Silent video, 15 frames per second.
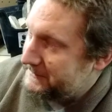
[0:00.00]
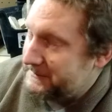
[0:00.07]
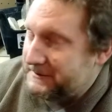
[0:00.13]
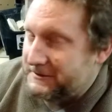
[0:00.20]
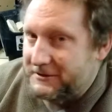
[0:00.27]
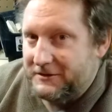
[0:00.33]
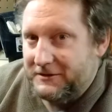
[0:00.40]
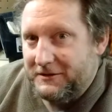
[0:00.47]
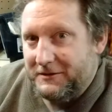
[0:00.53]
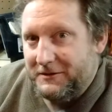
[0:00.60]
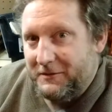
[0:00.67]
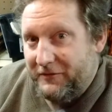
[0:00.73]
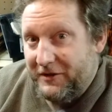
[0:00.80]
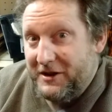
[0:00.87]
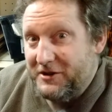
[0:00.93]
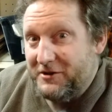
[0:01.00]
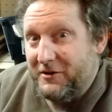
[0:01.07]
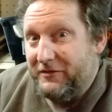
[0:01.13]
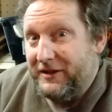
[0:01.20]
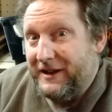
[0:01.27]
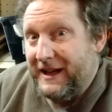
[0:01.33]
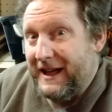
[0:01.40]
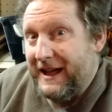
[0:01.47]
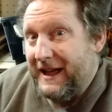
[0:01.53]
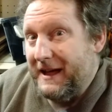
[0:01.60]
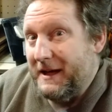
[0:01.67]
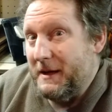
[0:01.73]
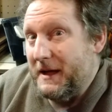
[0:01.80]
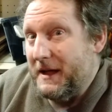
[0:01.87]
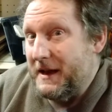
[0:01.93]
the finishing off of that,
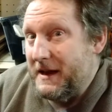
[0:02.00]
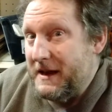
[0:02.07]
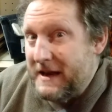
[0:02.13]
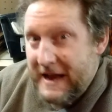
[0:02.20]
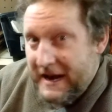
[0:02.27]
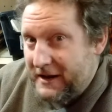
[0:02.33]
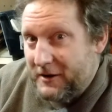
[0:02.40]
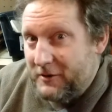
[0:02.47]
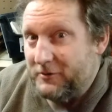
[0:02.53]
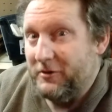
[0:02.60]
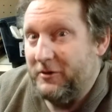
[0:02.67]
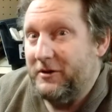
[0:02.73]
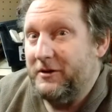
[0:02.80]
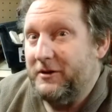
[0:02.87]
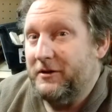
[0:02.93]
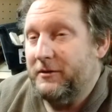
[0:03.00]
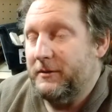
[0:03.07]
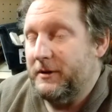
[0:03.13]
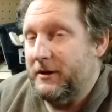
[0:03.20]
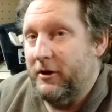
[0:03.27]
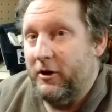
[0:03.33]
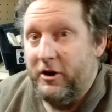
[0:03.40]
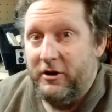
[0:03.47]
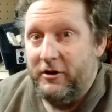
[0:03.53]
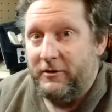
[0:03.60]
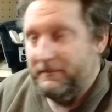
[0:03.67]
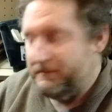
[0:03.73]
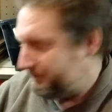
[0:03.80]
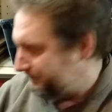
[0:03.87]
and then it goes on a liner.